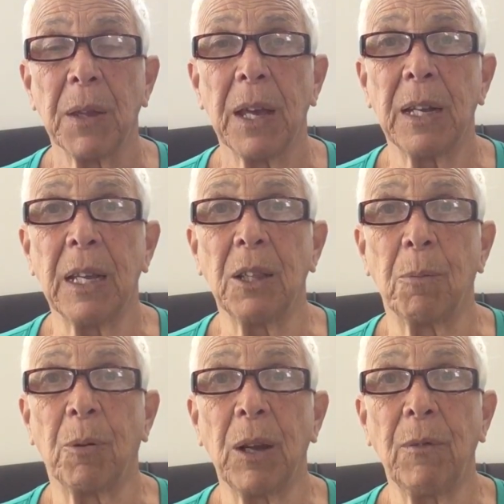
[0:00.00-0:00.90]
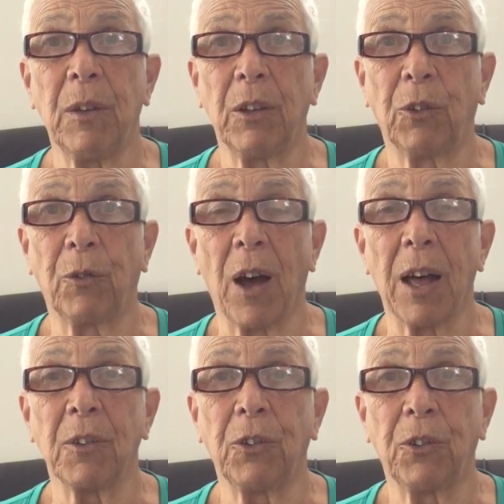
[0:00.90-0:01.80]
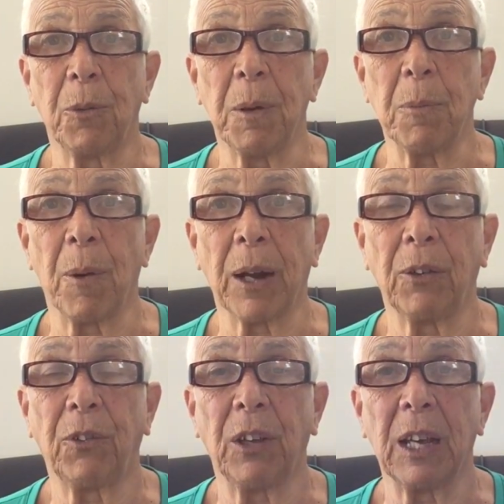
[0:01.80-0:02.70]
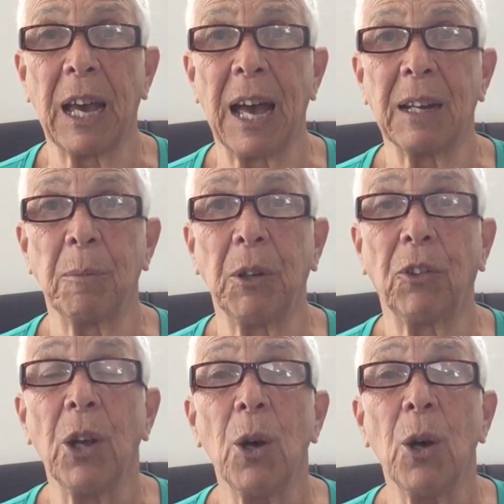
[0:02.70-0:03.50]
And in the previous Fathers to Be Pregnancy Academies,